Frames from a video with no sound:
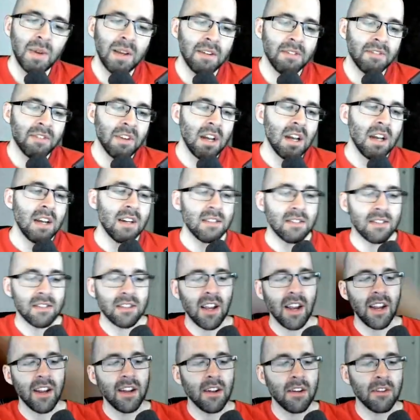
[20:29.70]
we have
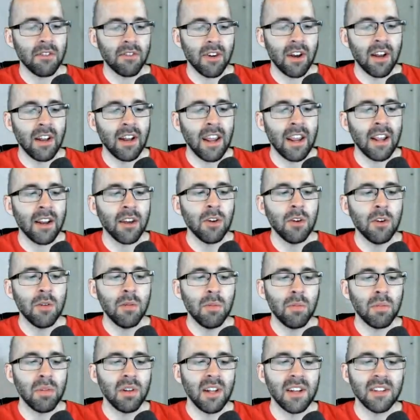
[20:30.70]
sine of an angle
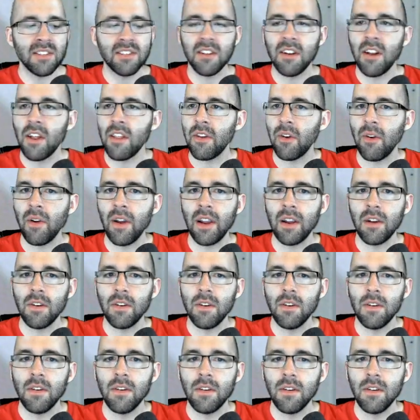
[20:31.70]
plus another
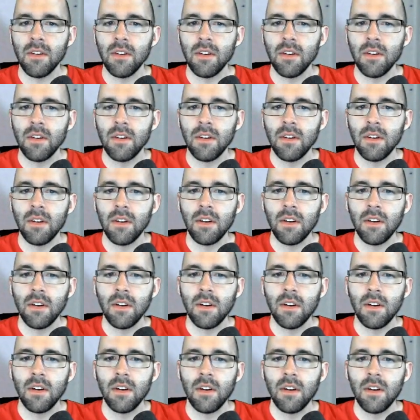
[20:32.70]
angle.
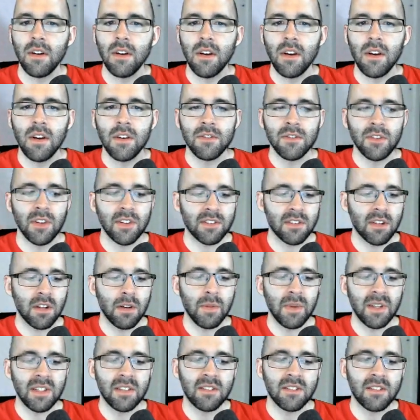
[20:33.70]
So that's going
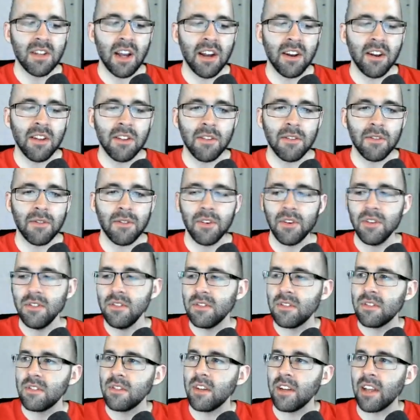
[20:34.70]
to be sine of the
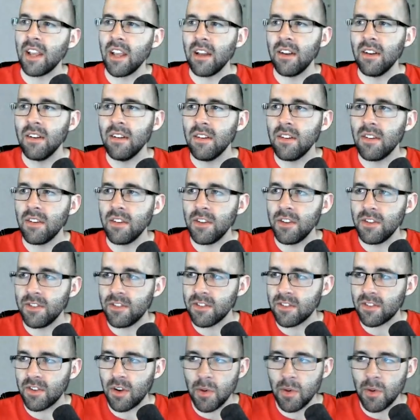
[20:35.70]
first. Again, you just